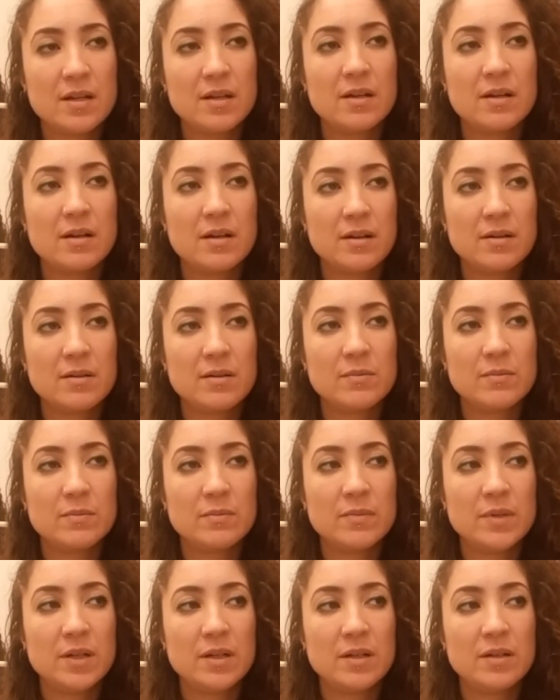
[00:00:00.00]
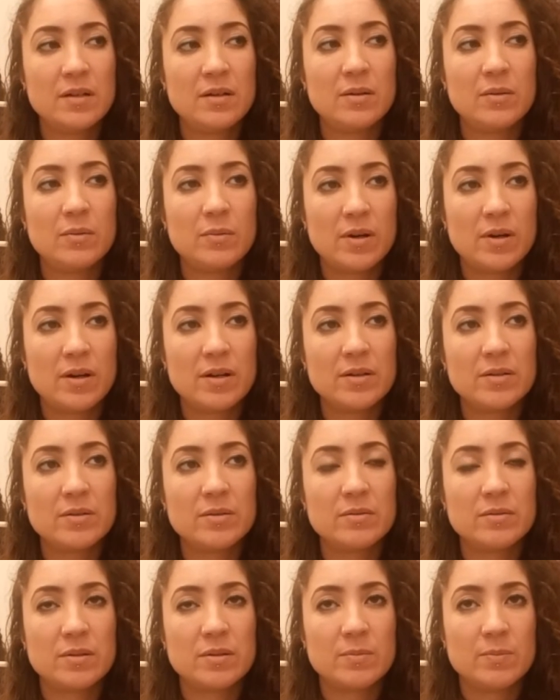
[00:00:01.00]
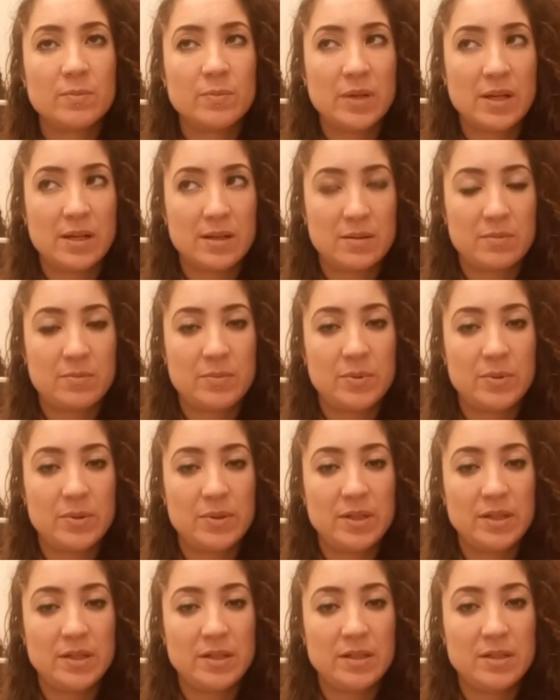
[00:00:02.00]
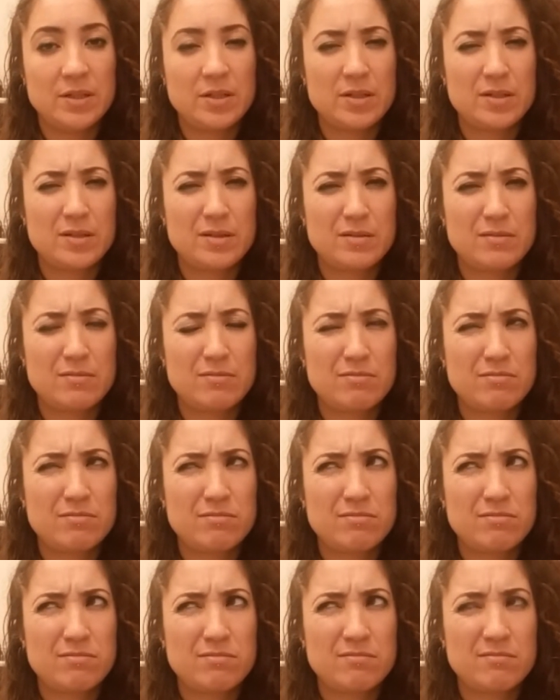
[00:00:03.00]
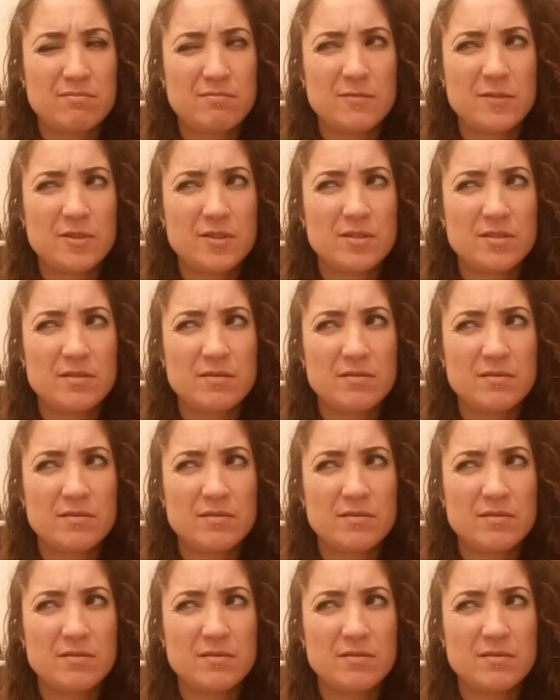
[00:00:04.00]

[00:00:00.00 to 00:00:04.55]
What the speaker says: a white or a black boy. It just wasn't,